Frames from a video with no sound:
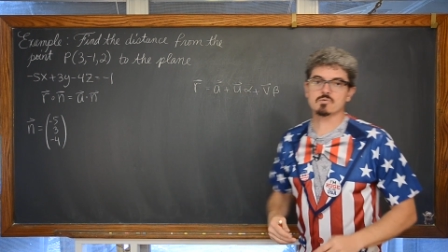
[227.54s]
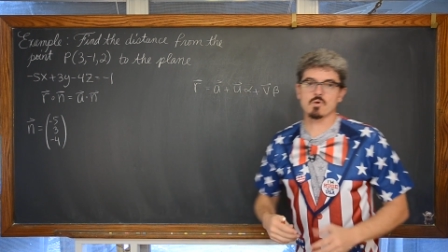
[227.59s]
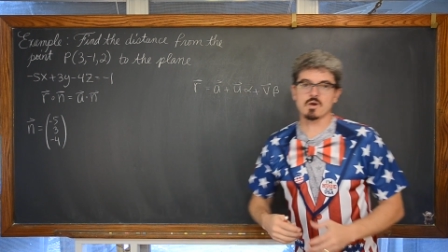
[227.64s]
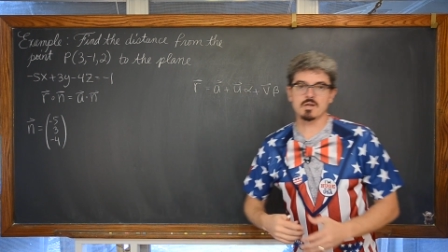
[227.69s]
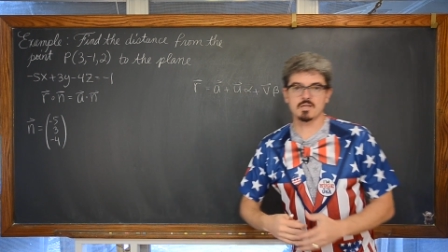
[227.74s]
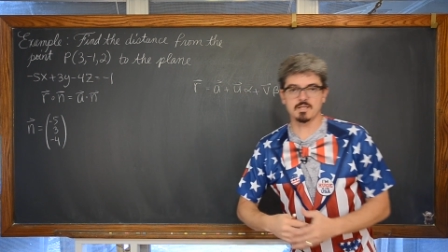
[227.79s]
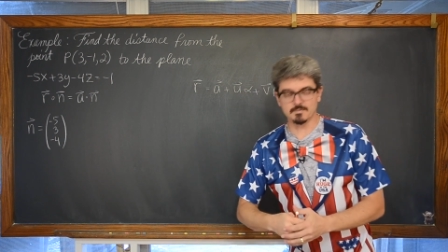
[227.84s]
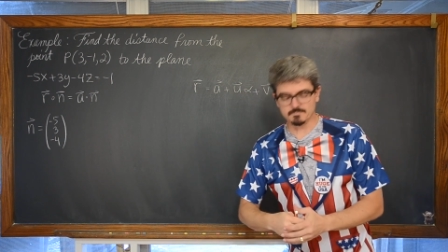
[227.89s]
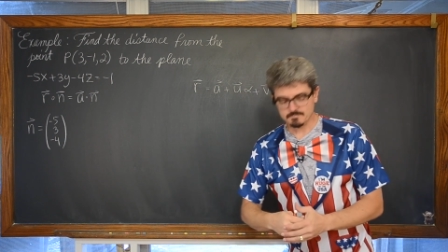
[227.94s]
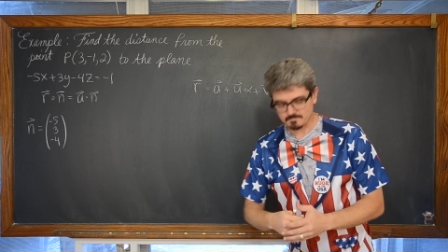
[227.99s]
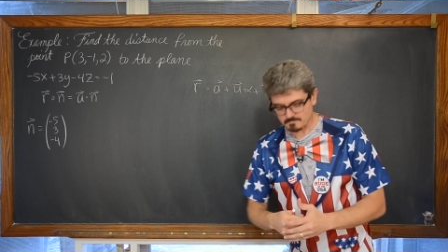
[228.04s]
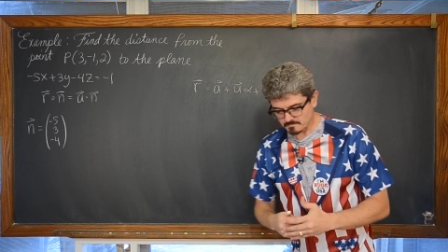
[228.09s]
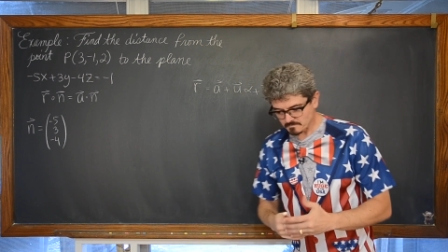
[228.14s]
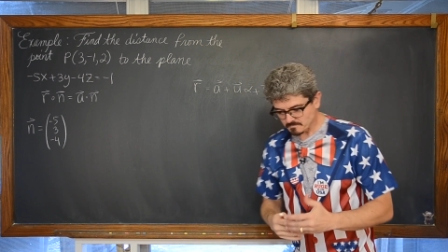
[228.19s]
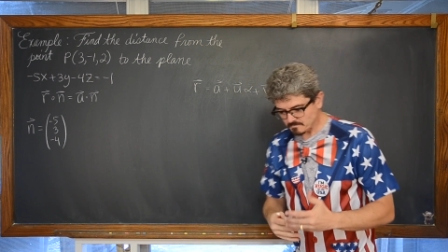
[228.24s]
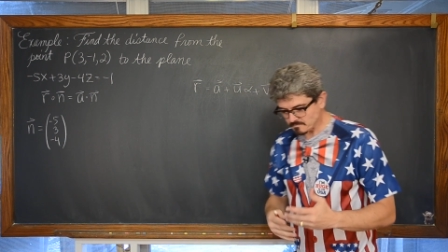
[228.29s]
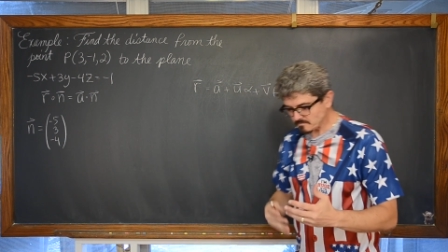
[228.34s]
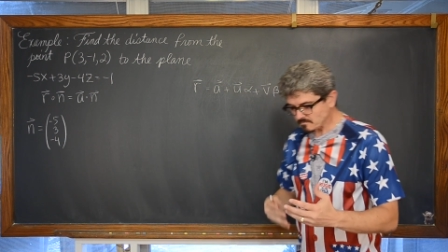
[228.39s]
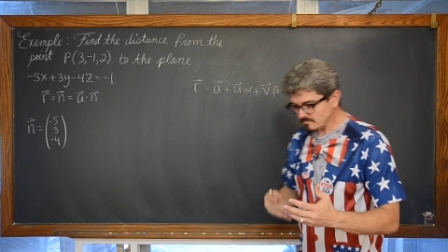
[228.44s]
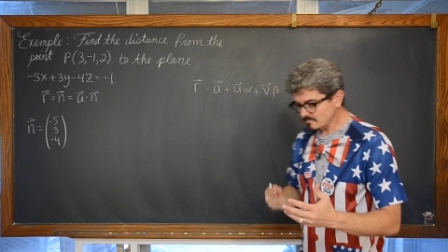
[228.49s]
gradient
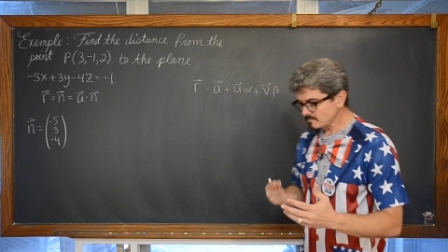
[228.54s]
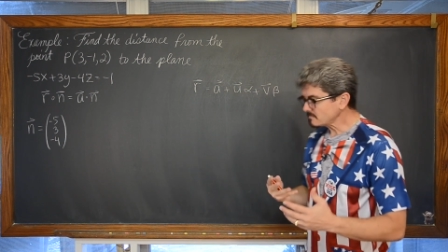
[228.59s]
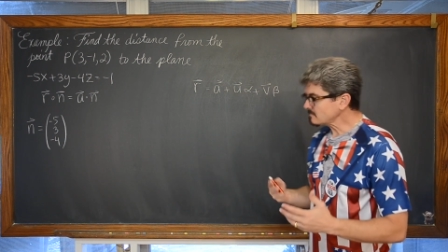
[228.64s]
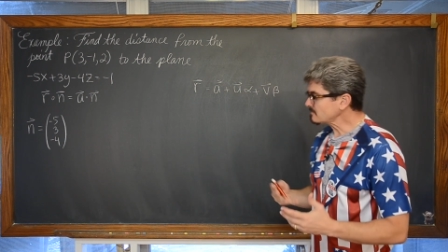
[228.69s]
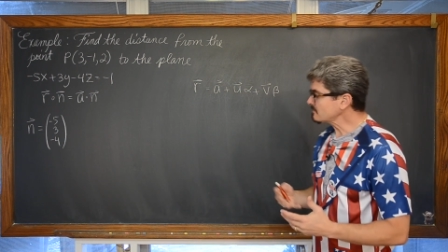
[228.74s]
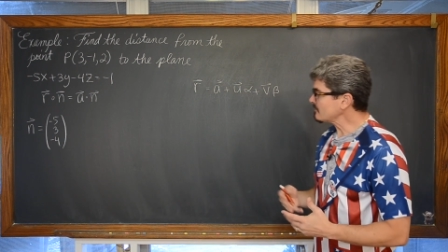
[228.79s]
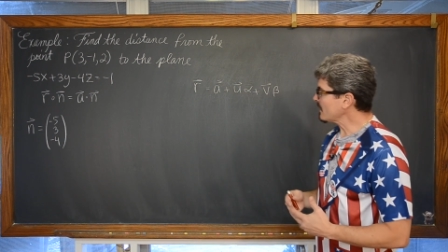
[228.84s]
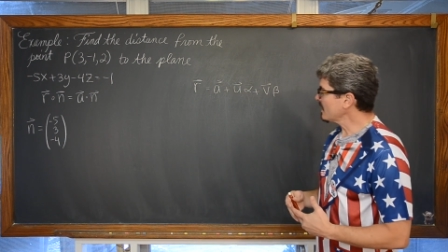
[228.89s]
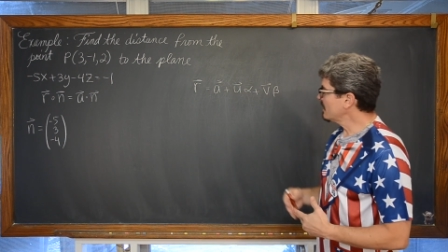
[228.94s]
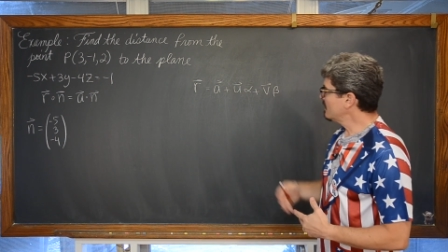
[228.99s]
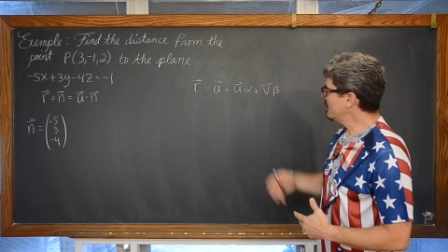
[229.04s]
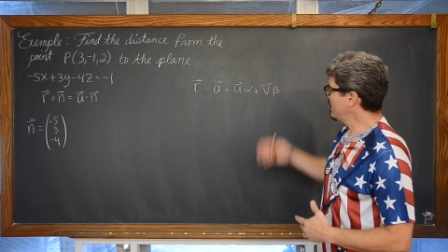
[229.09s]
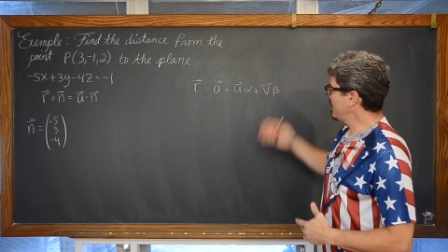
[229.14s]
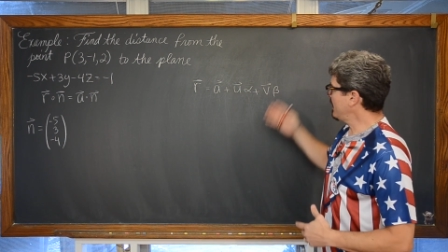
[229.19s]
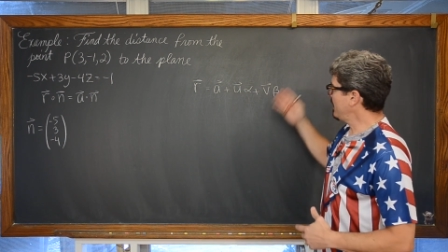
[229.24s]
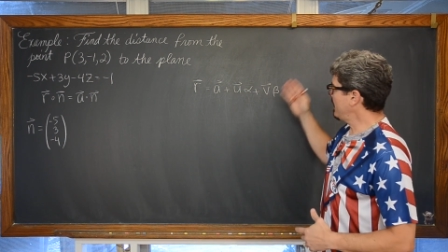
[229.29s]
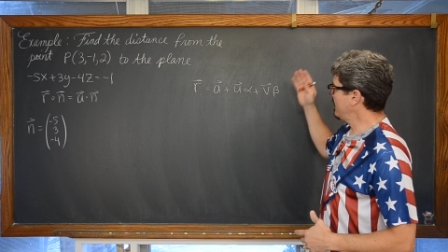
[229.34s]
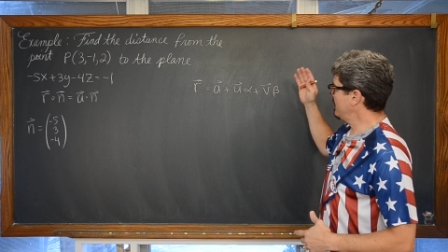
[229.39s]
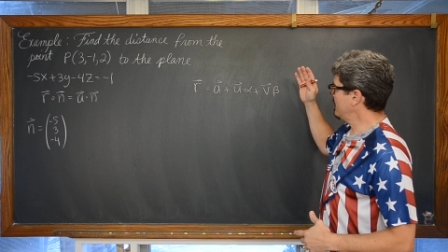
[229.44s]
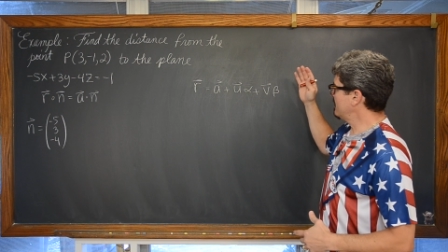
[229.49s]

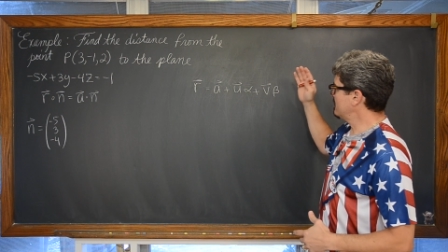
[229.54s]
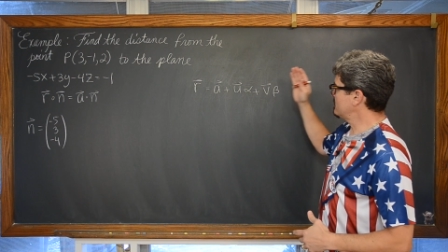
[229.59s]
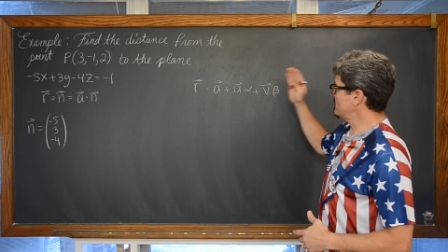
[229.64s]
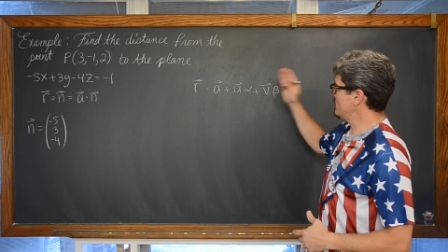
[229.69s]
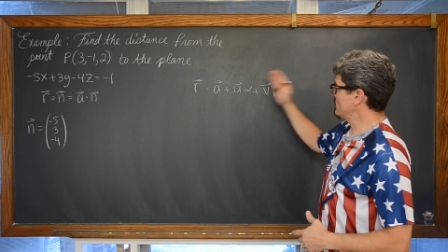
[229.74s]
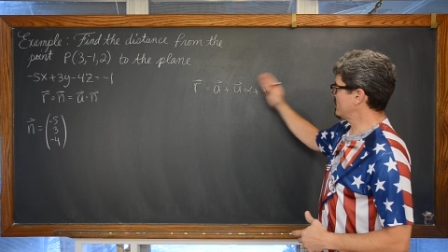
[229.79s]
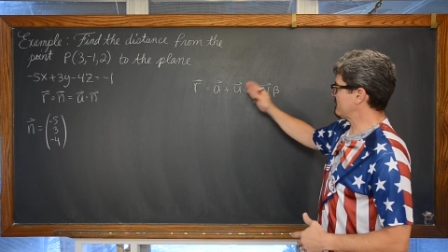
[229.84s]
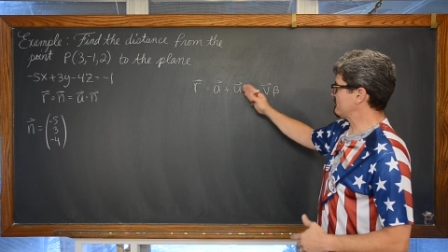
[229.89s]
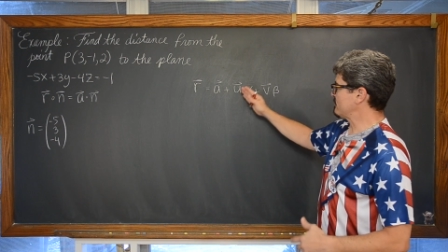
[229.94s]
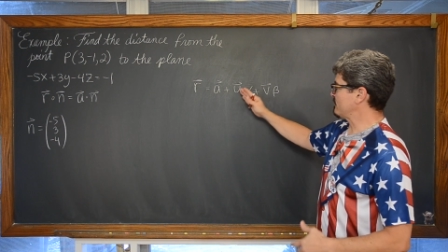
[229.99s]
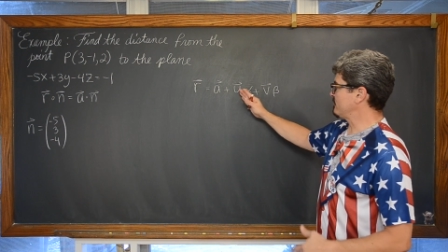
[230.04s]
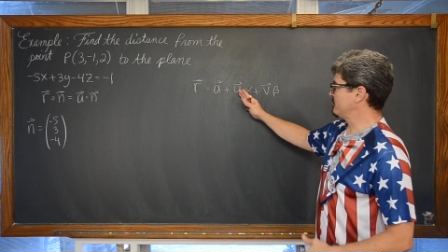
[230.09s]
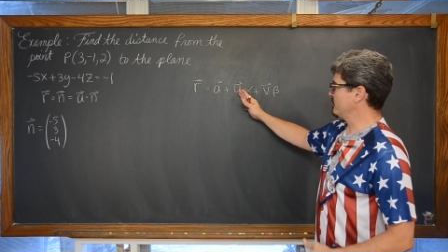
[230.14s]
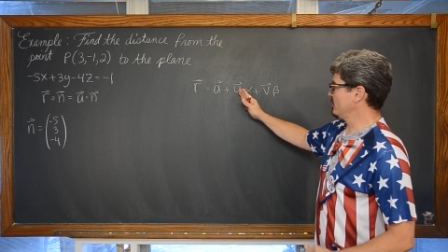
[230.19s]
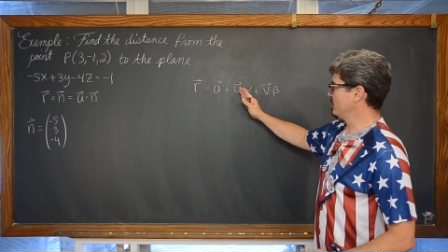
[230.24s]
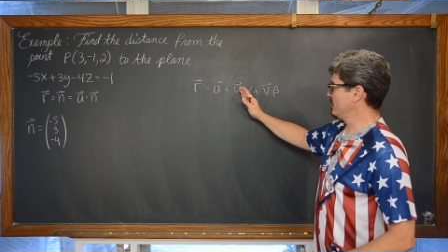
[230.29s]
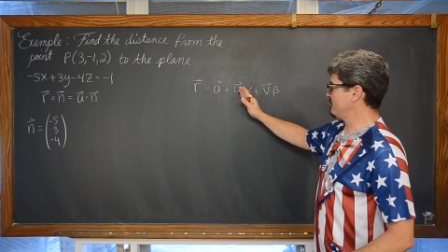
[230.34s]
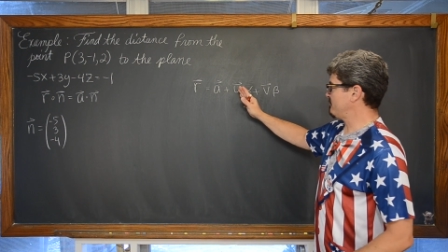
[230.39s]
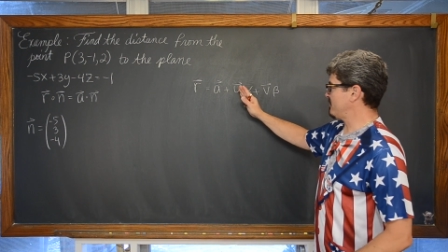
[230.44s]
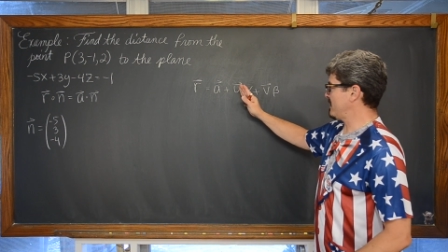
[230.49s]
and you would have
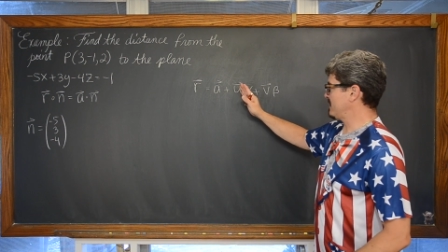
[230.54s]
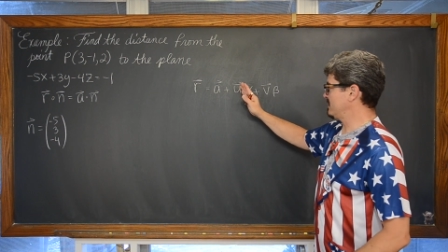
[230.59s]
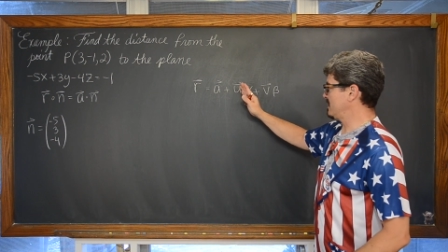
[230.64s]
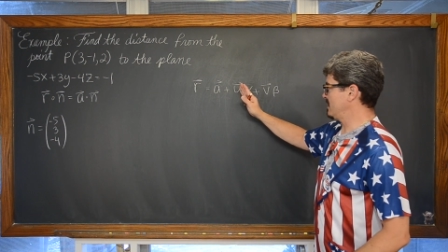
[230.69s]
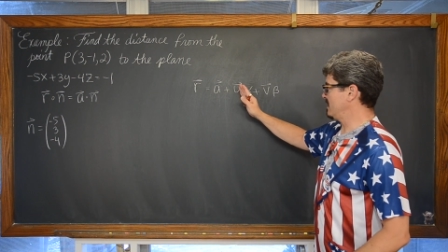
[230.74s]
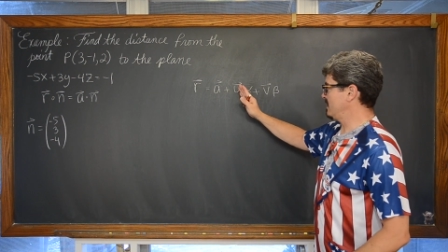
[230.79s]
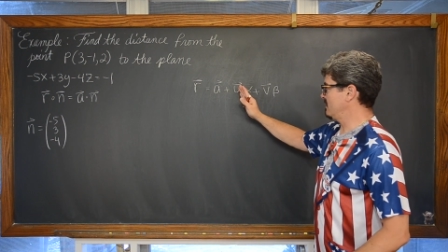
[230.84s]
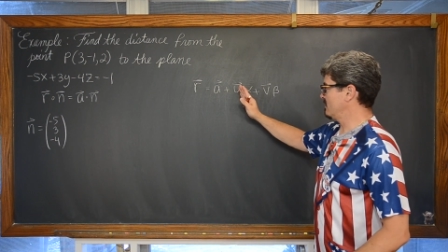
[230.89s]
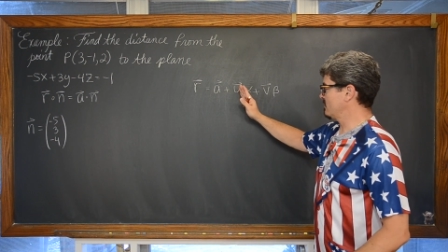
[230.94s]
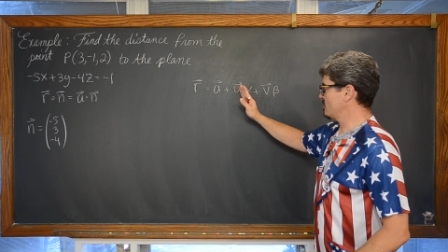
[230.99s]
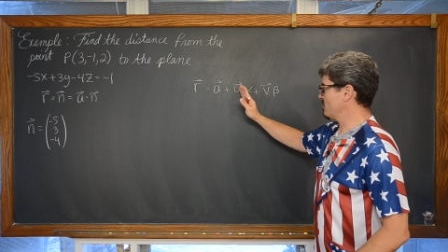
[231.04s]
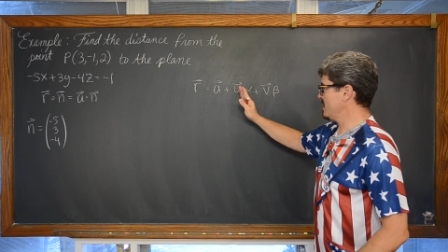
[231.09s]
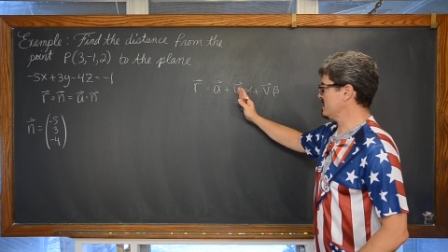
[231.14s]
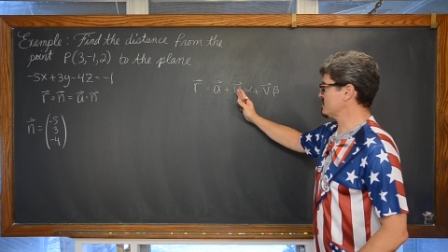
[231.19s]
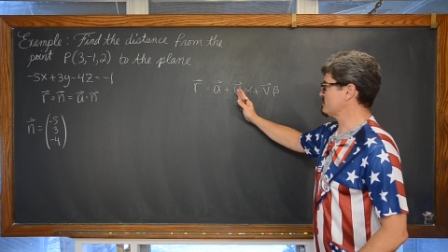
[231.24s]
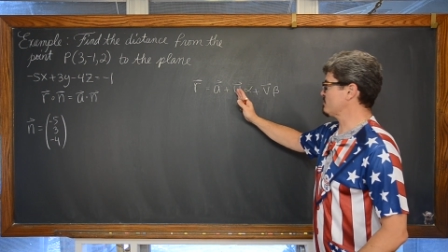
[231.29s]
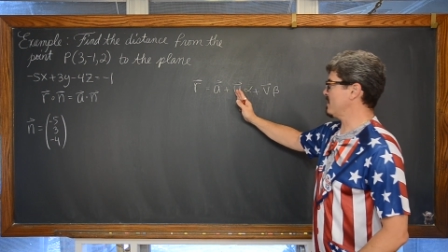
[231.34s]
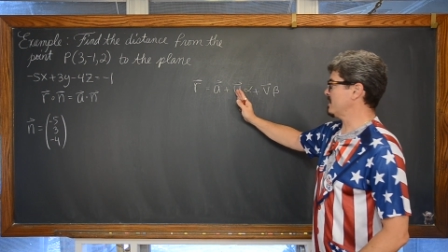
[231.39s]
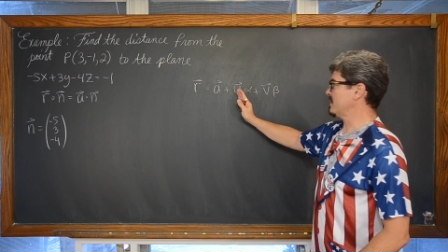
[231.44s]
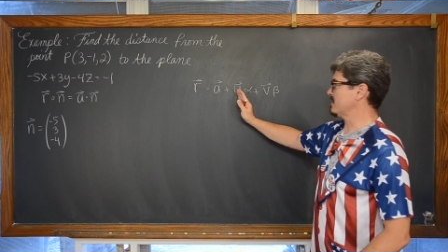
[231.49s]
to find the
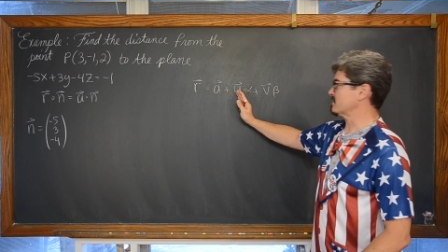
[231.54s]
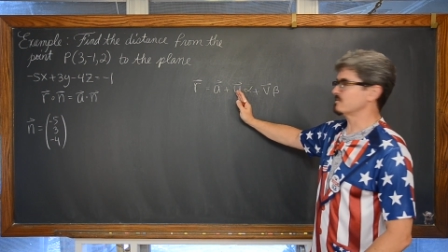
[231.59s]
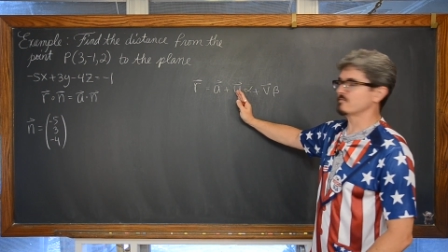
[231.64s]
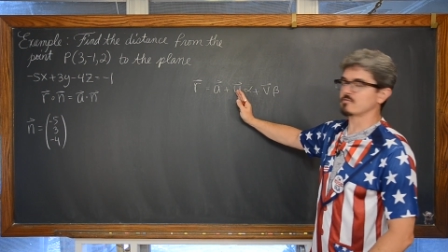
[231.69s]
cross product,